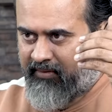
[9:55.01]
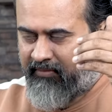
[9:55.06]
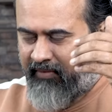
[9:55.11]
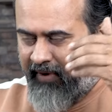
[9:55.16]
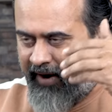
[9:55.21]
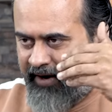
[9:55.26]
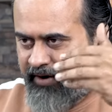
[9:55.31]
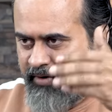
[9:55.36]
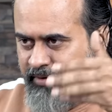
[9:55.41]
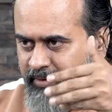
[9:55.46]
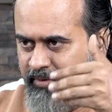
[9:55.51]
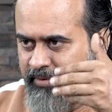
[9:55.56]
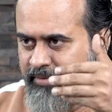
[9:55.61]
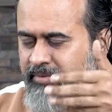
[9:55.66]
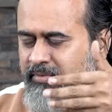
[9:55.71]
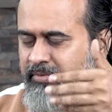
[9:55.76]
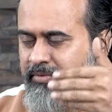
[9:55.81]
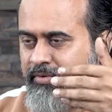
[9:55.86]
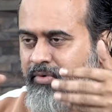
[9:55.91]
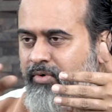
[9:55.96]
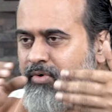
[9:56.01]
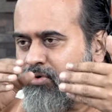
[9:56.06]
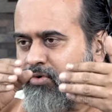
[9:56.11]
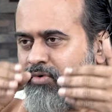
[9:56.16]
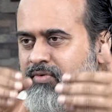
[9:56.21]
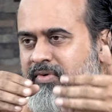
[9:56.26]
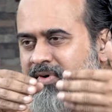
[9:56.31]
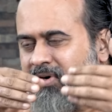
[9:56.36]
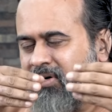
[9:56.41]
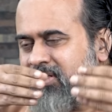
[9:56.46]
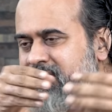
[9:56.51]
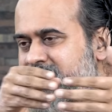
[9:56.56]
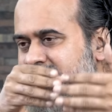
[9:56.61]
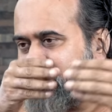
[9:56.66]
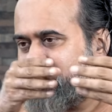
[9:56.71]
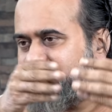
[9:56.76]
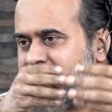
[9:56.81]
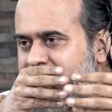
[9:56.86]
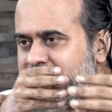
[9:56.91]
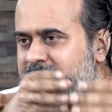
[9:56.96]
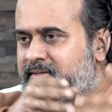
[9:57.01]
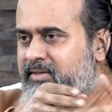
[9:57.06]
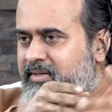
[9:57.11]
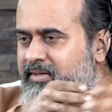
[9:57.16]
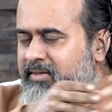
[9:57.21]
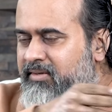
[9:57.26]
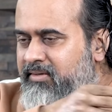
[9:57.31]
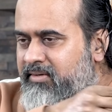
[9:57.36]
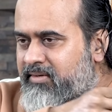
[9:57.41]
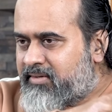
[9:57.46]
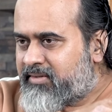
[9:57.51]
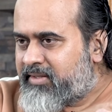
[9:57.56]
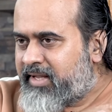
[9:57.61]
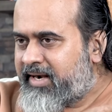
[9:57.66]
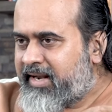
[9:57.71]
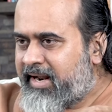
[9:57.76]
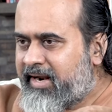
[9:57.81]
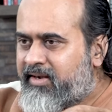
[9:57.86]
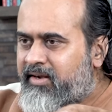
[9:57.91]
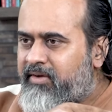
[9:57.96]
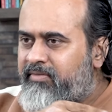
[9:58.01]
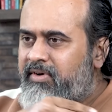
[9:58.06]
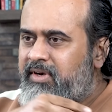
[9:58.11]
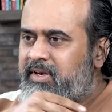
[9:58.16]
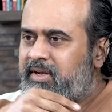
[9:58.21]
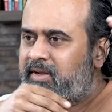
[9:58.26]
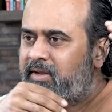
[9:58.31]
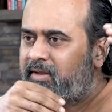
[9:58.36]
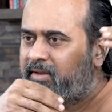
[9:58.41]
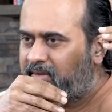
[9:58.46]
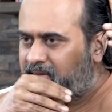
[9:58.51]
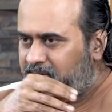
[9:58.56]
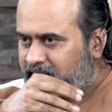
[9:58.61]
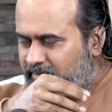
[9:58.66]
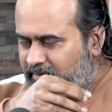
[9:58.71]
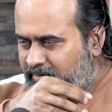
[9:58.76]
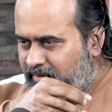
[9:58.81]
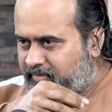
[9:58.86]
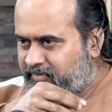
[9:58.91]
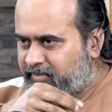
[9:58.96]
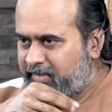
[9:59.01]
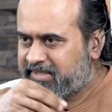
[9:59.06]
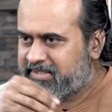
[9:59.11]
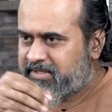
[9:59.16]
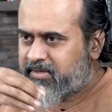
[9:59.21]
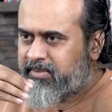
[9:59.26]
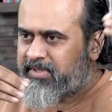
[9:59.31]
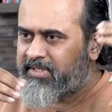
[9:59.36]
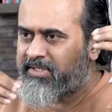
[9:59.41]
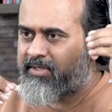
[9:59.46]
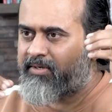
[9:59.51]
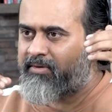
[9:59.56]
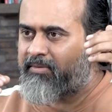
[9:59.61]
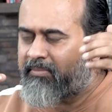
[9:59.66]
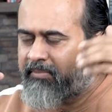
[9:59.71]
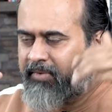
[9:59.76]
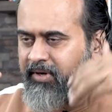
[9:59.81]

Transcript: Why do you go towards uh, that activity of masturbation?